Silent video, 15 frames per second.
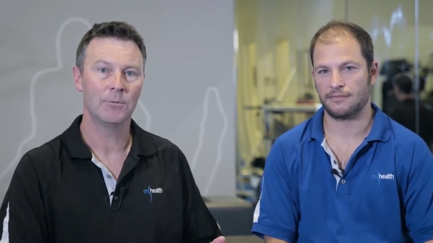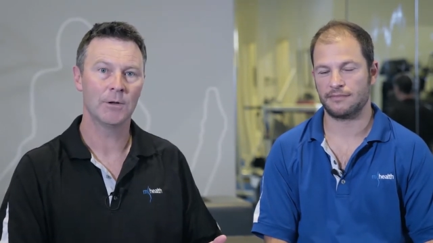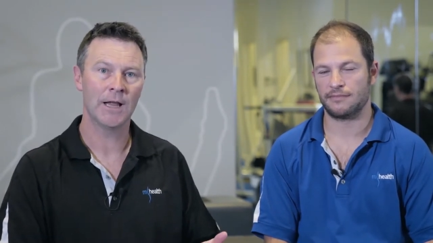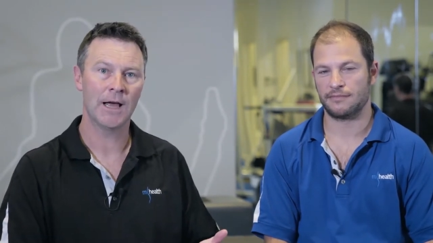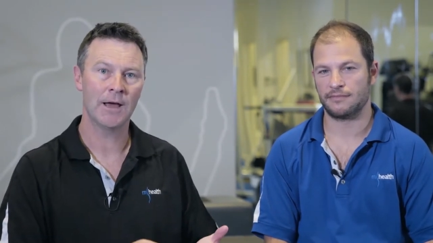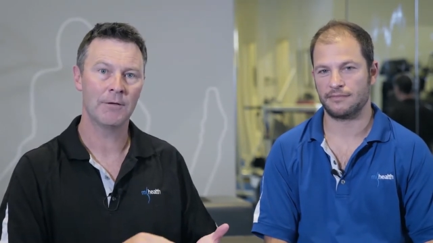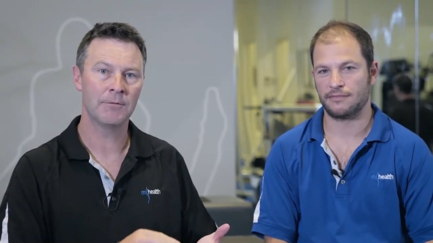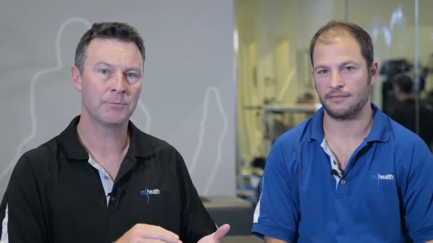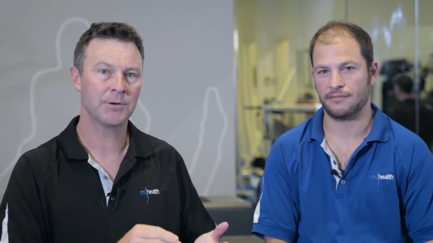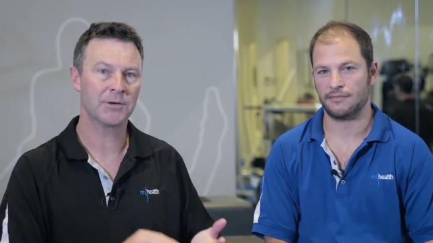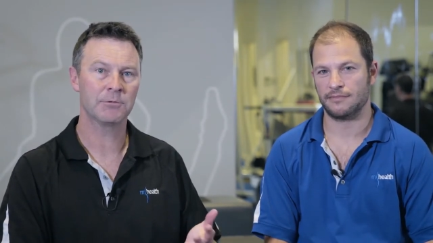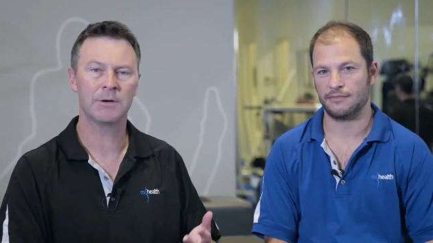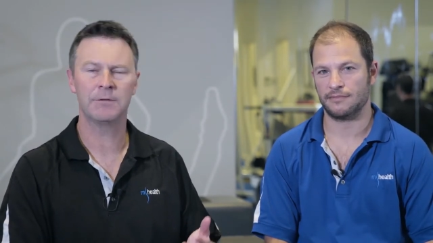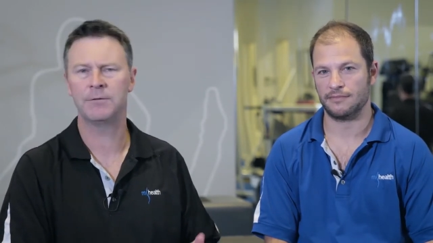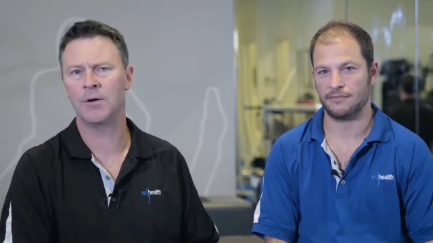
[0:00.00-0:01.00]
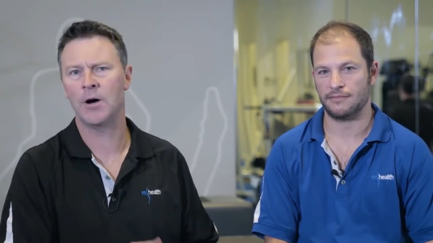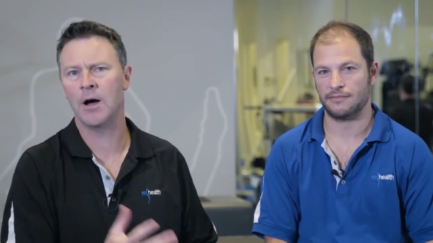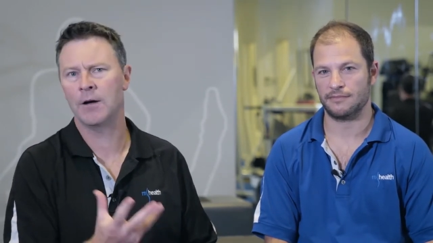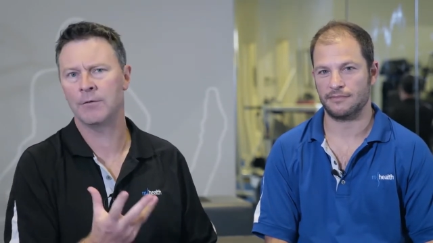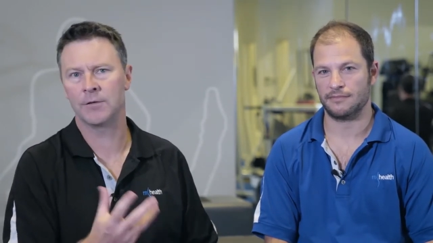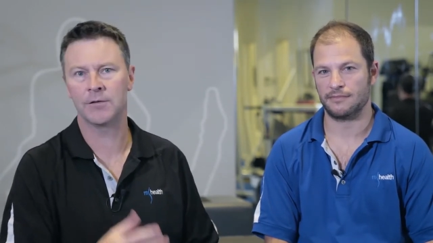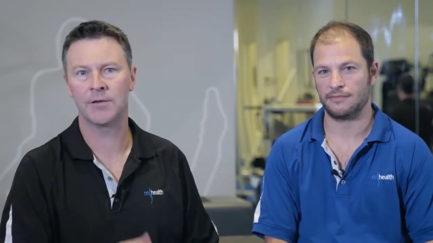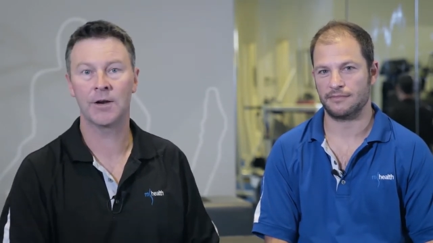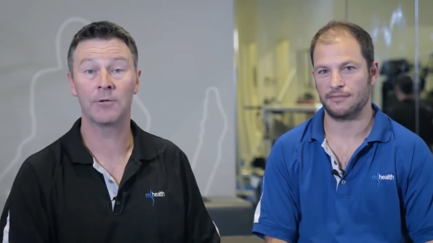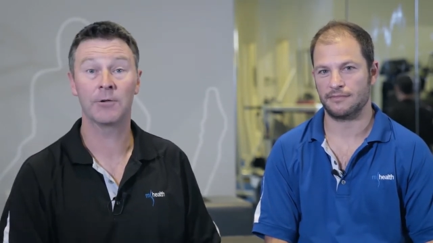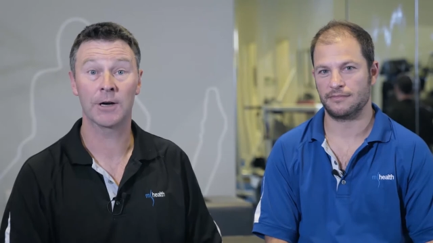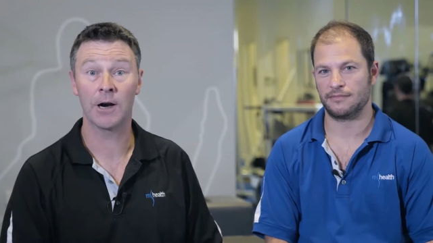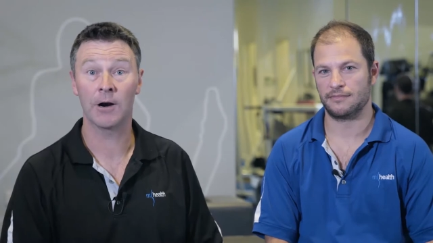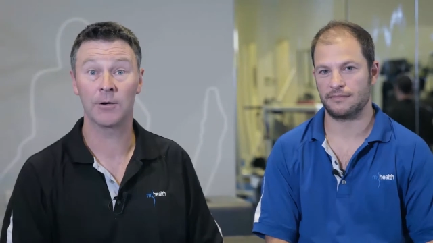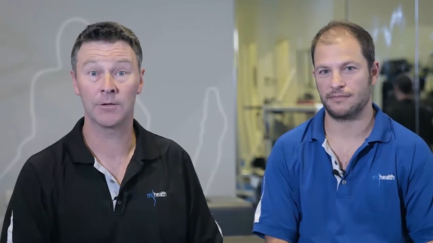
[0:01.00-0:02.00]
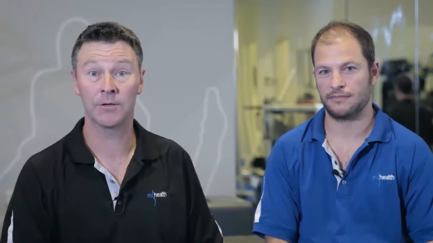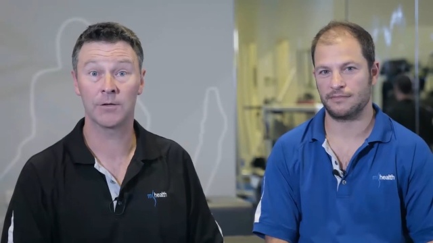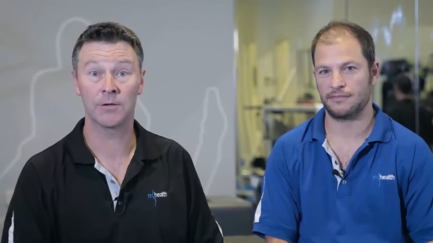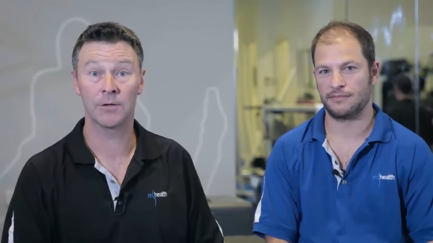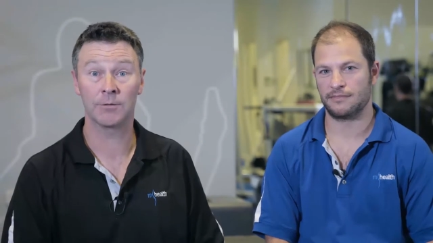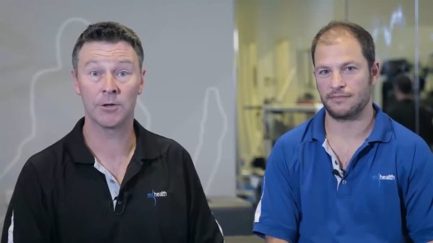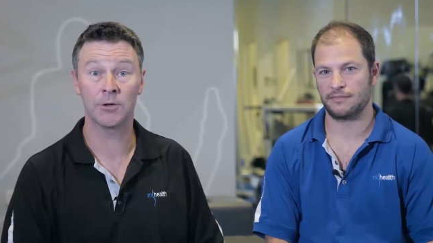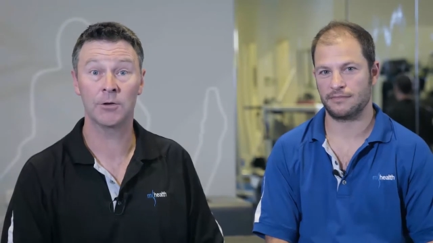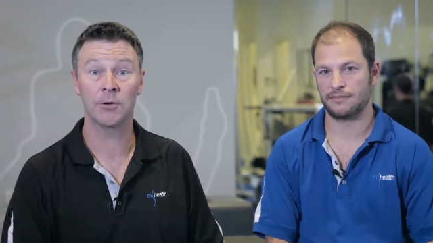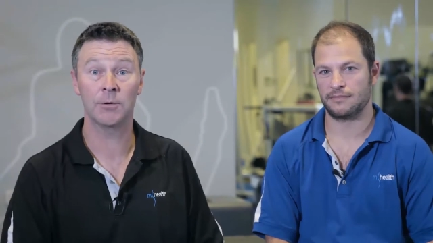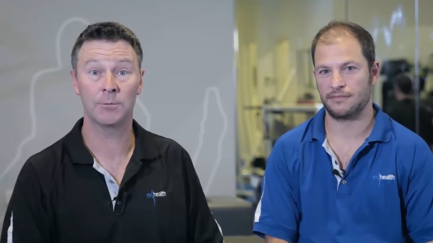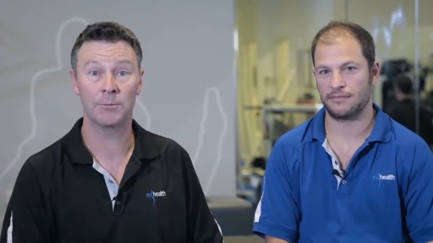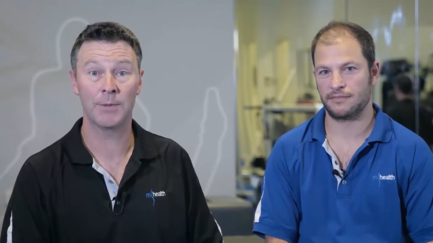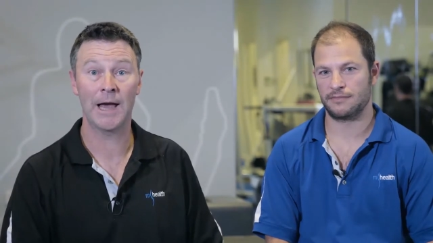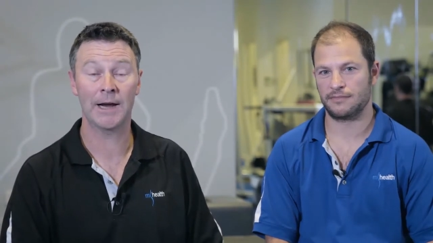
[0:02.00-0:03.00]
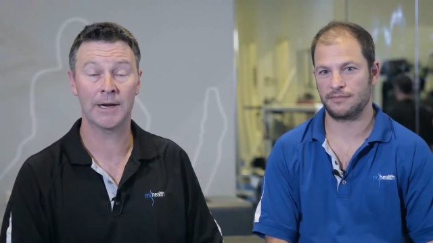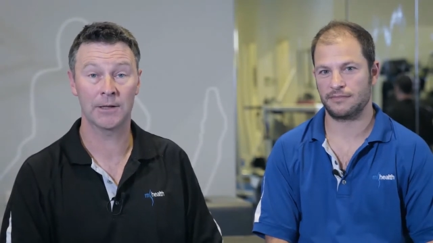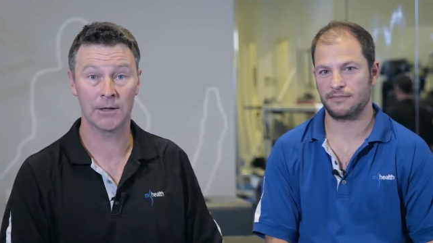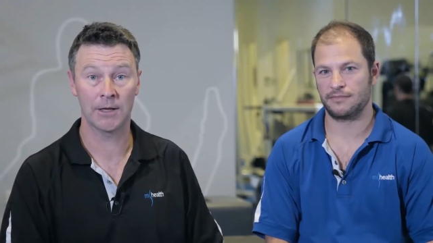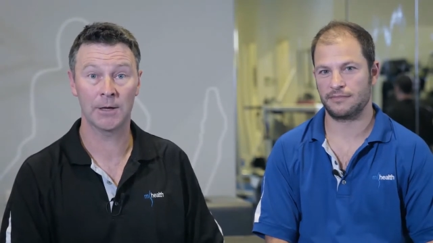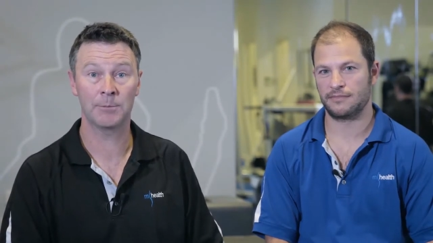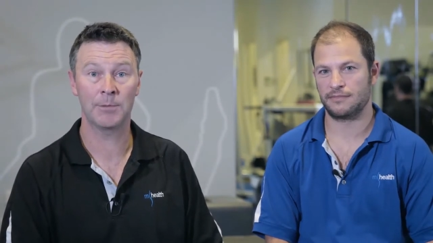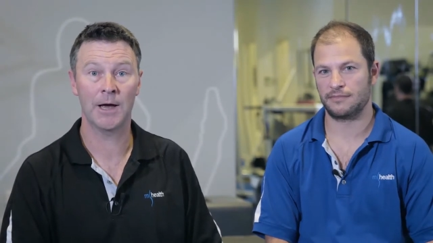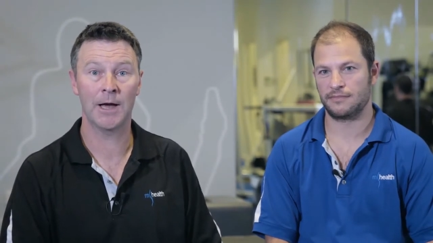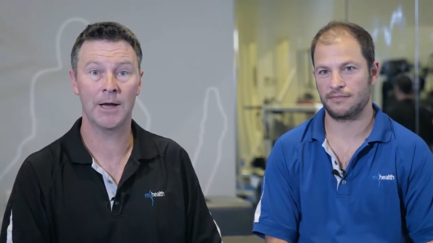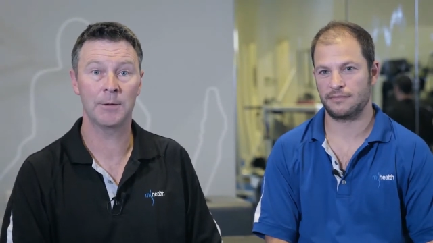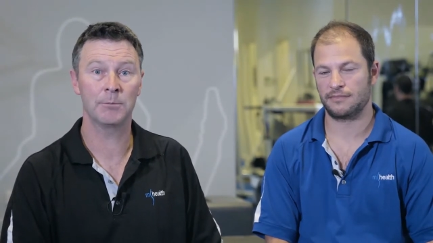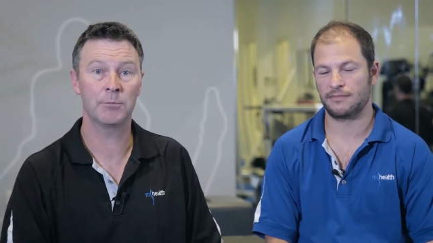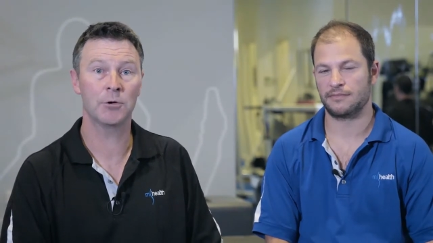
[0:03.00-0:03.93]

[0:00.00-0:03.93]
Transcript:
Speaker 1: will have between five and ten recurrences of acute back and leg pain